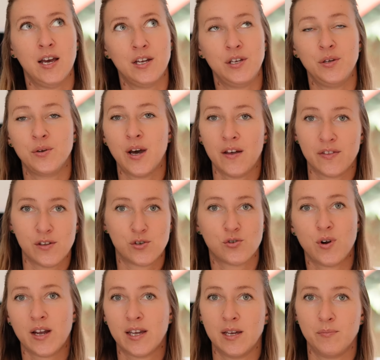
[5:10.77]
you got the
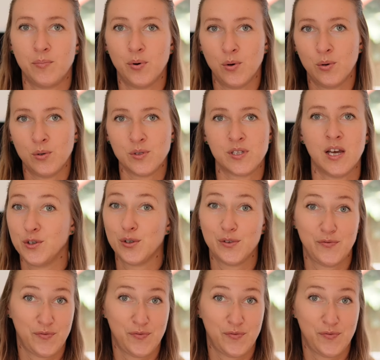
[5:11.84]
trekking poles, you'll